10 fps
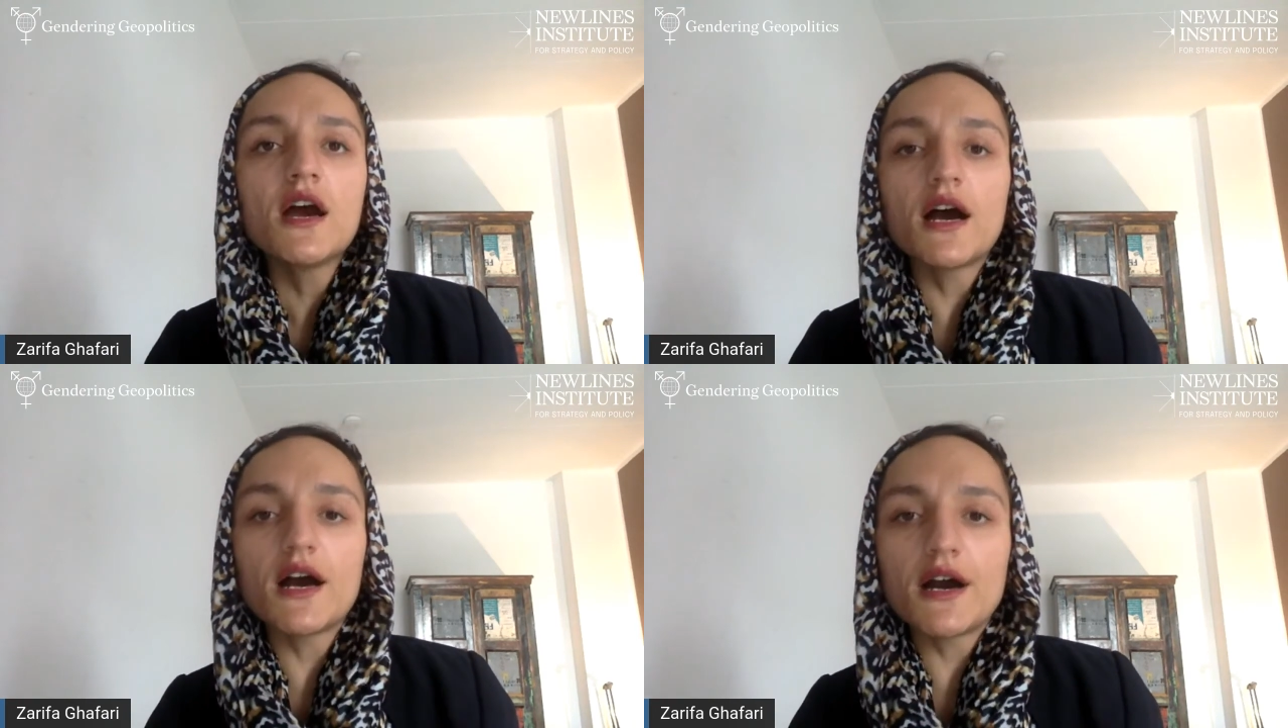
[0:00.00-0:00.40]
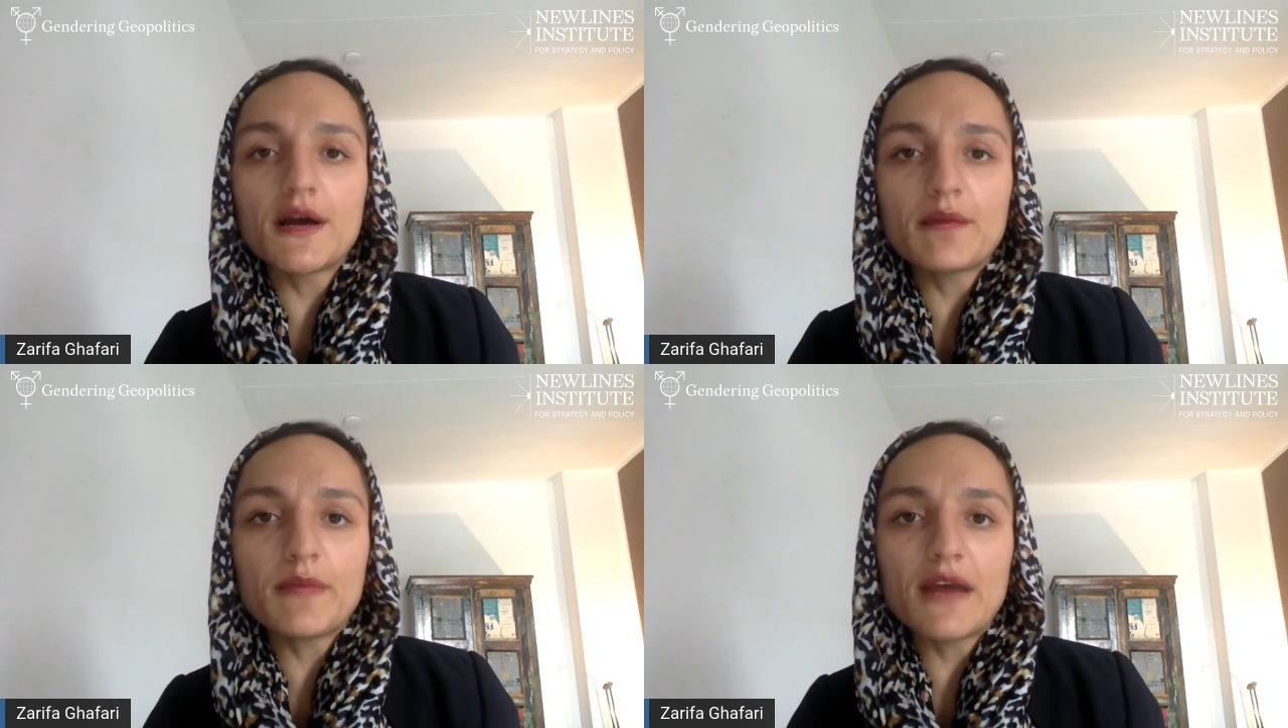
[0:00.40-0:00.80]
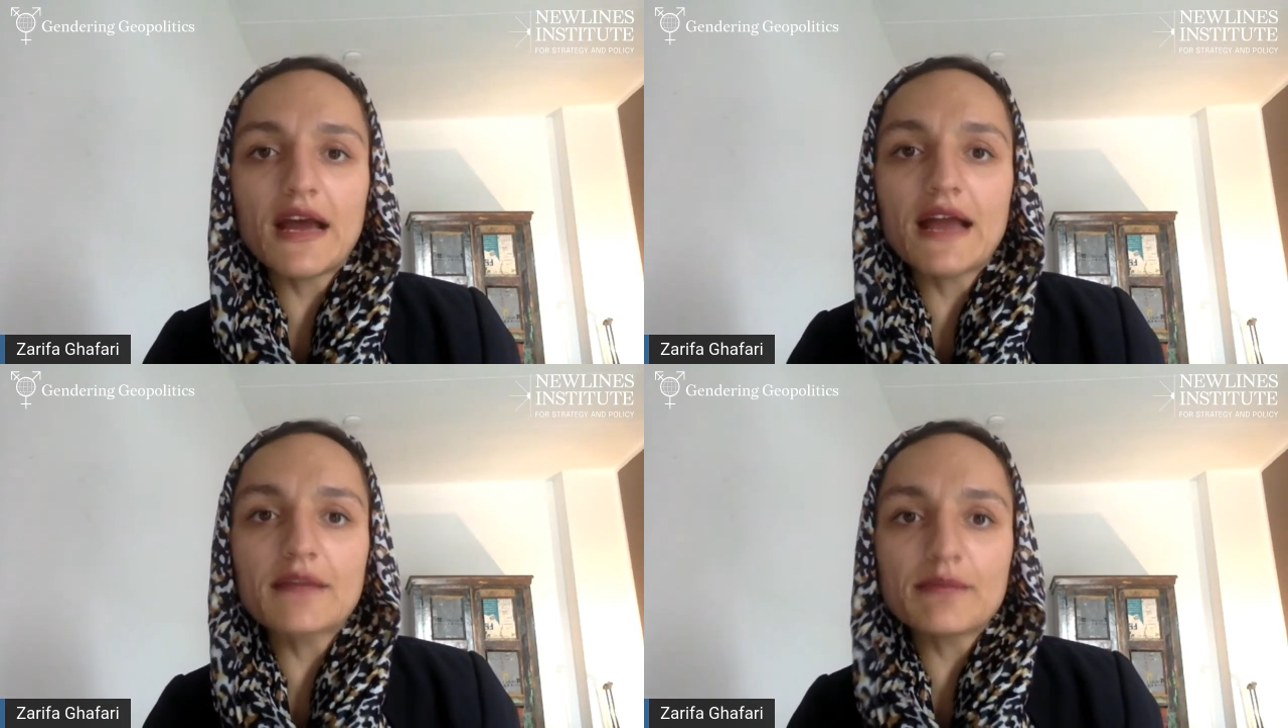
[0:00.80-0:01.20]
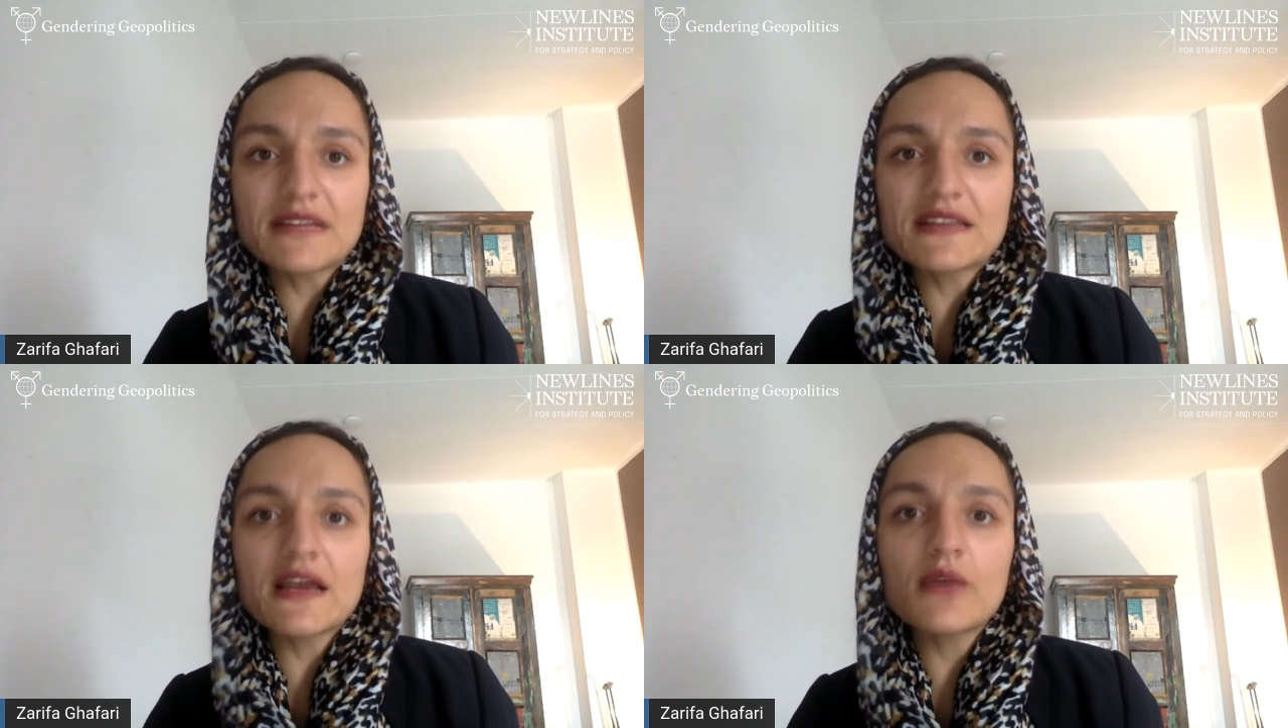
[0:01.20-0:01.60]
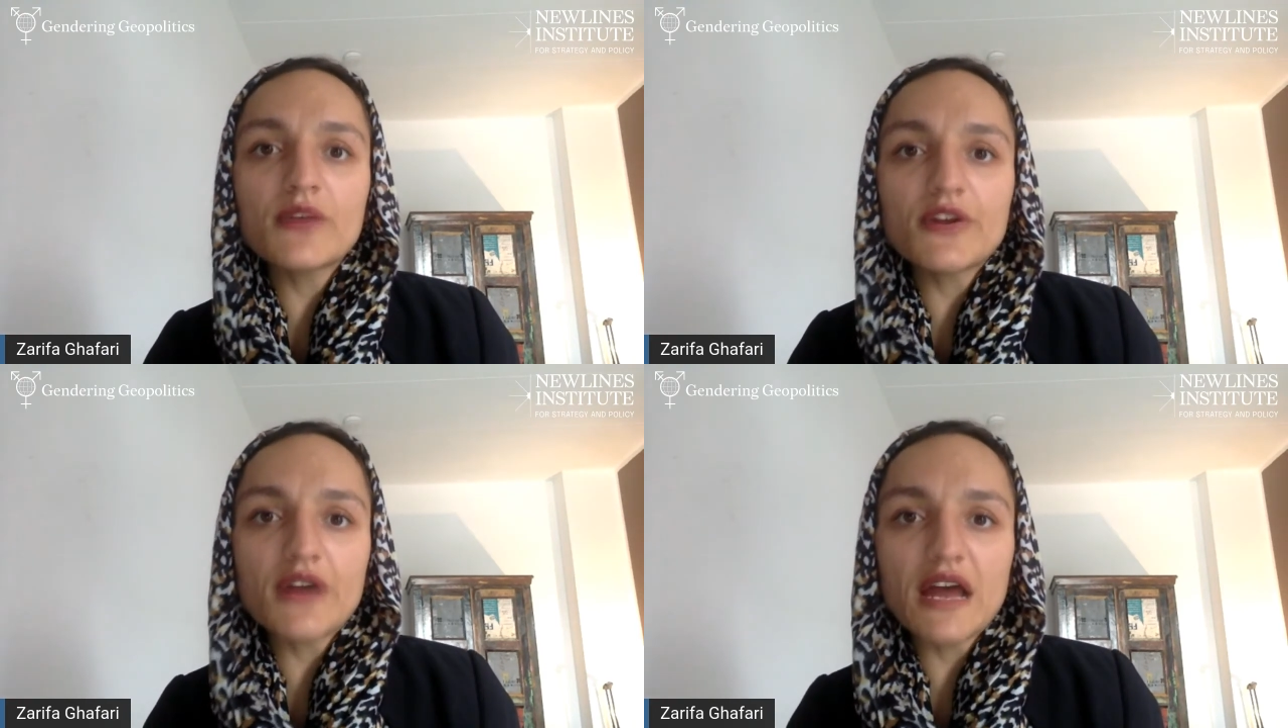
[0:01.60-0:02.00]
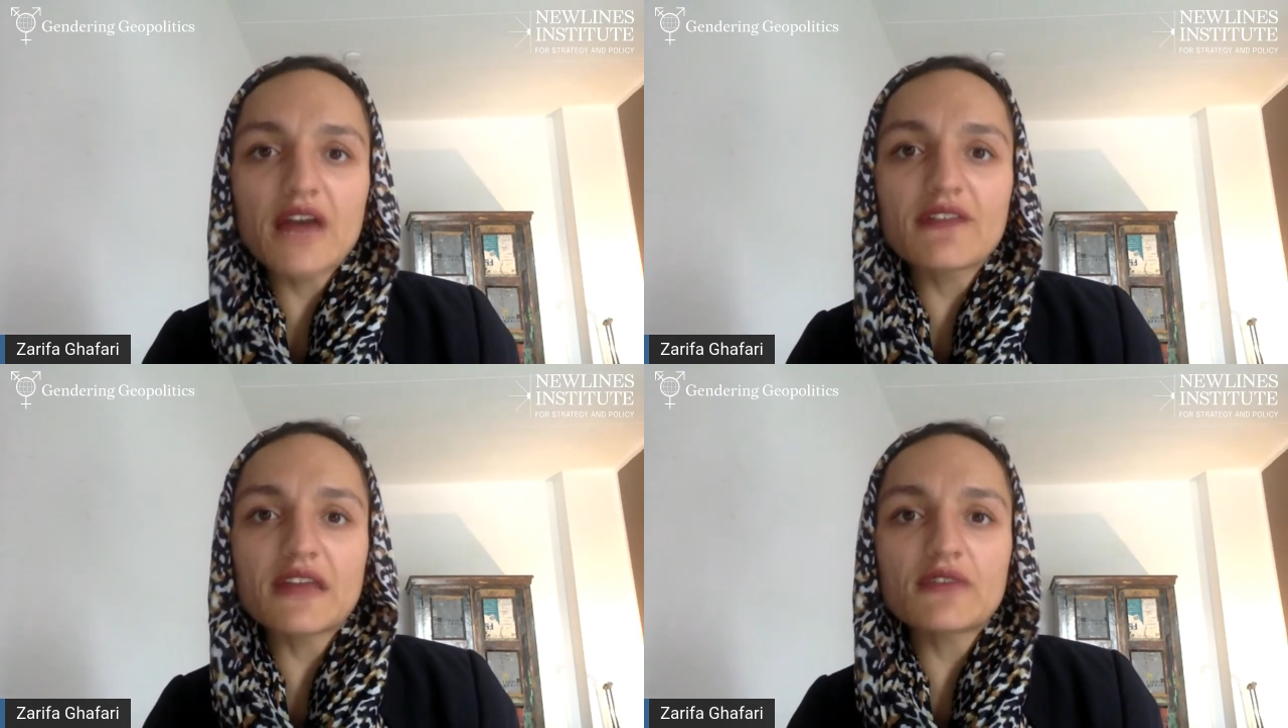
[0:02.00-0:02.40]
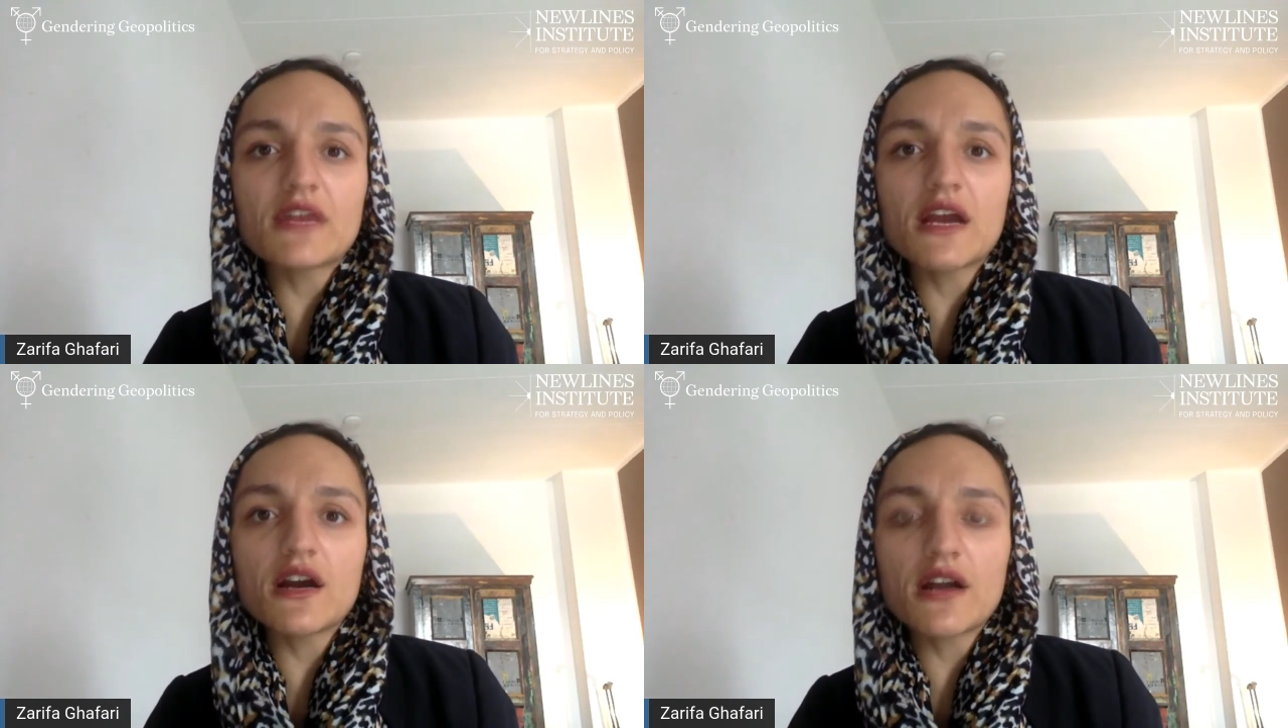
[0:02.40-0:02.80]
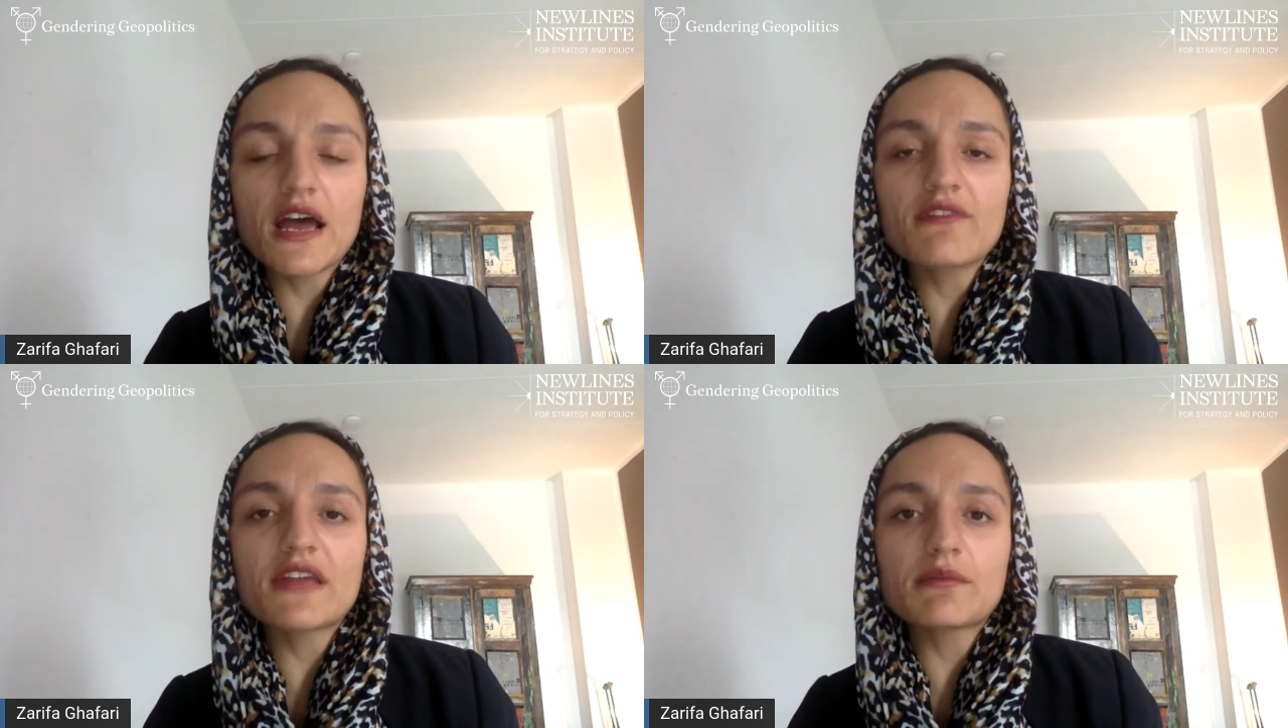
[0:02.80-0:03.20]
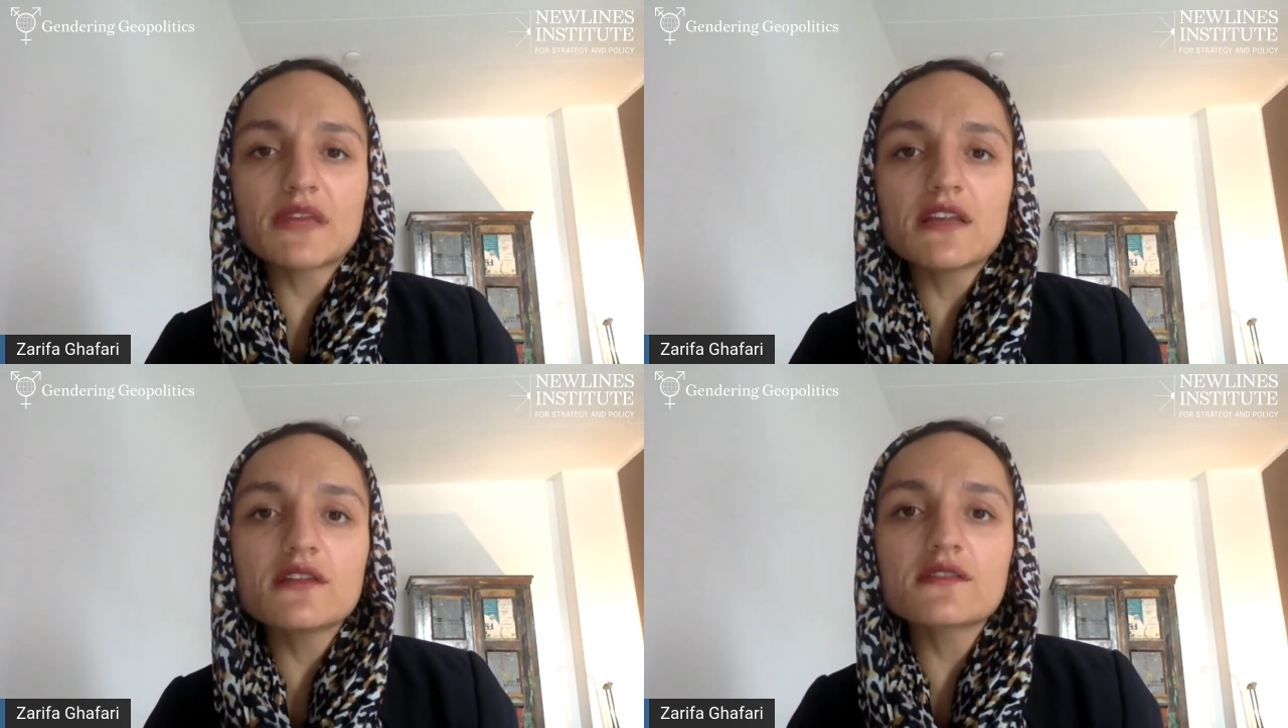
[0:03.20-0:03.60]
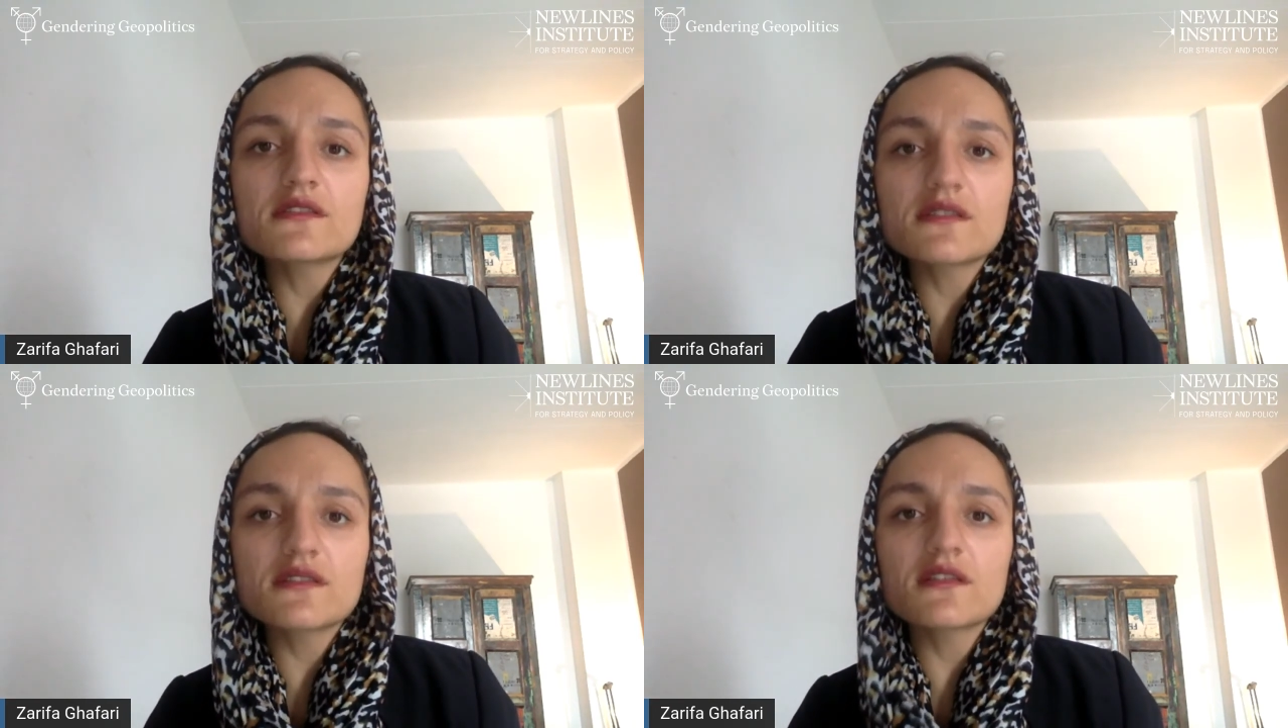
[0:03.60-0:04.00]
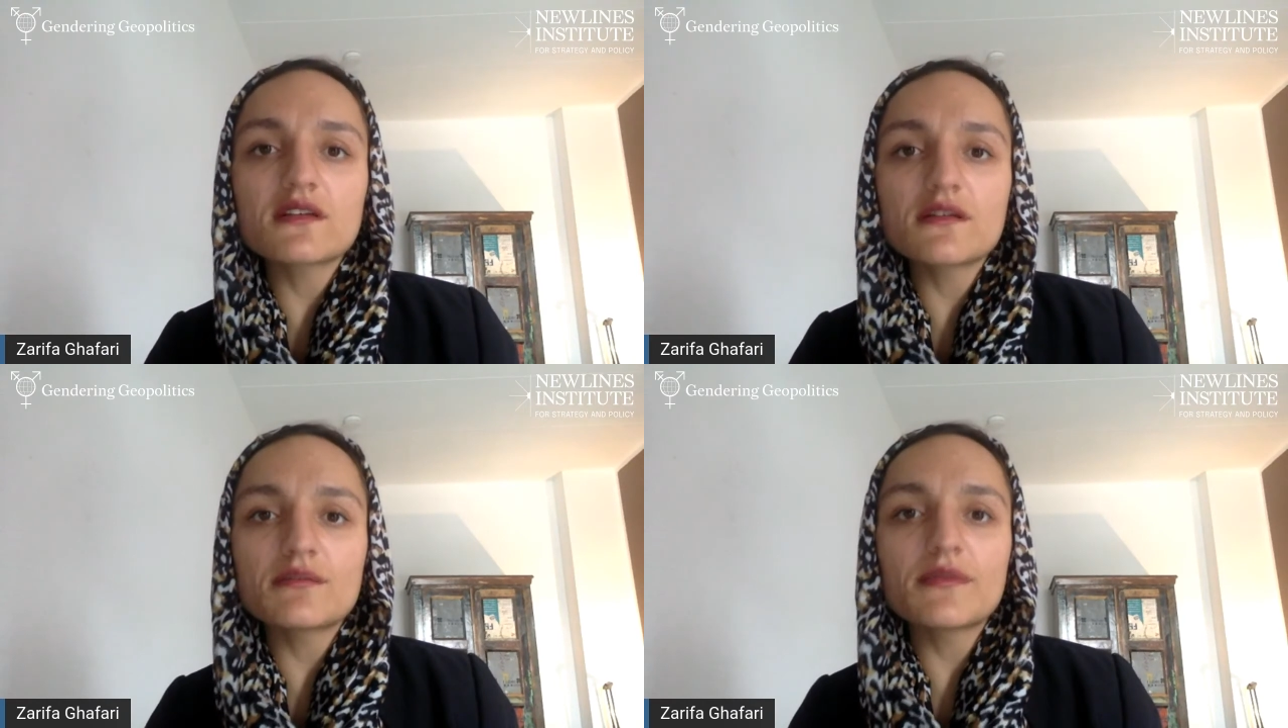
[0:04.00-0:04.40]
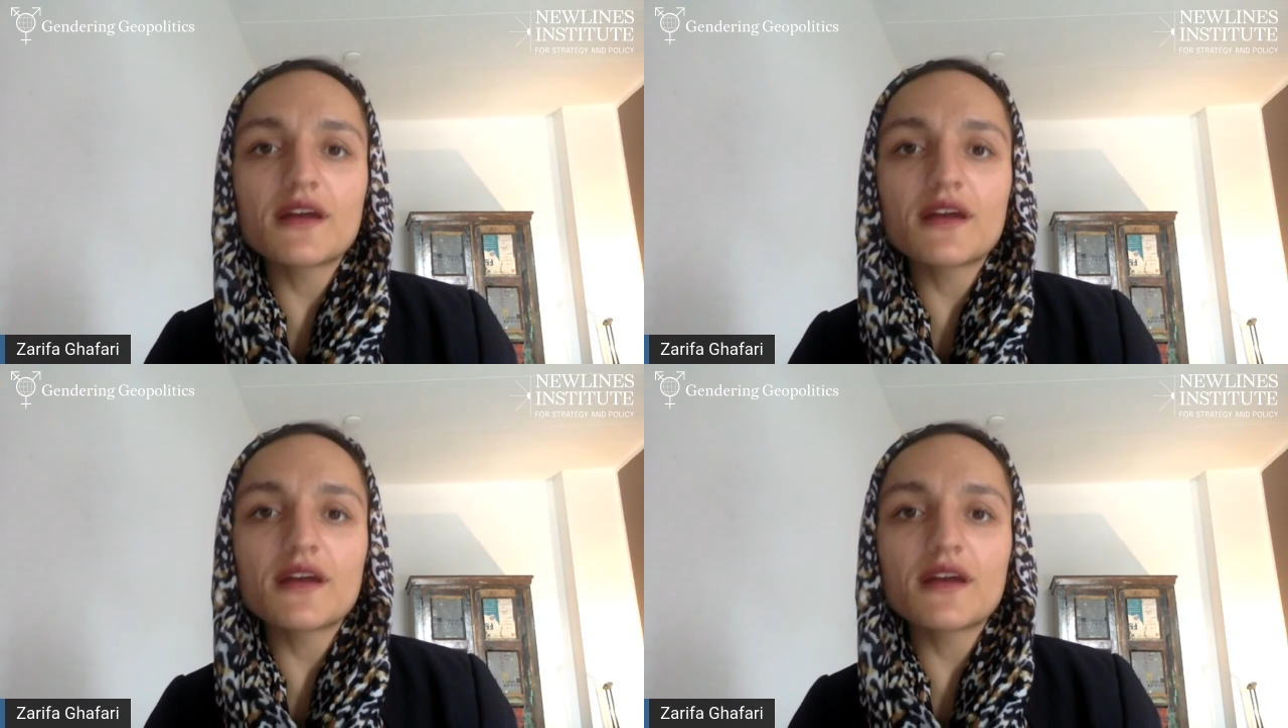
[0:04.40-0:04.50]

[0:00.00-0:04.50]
uh, but now we are having millions of